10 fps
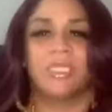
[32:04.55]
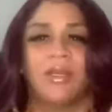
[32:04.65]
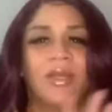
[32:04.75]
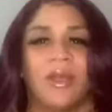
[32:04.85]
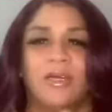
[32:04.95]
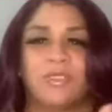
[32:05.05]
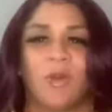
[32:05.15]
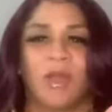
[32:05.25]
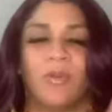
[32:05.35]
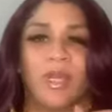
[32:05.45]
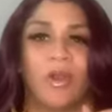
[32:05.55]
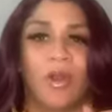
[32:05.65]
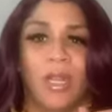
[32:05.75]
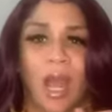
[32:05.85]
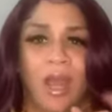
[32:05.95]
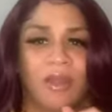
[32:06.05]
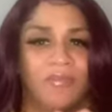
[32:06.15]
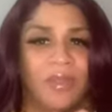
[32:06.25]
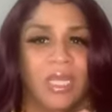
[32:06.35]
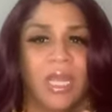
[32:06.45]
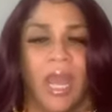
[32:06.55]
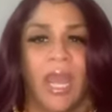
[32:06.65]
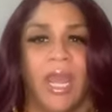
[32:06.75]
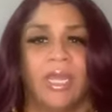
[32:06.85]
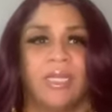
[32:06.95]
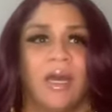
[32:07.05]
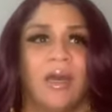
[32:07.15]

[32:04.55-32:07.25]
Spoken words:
So the girls work with a choreography, and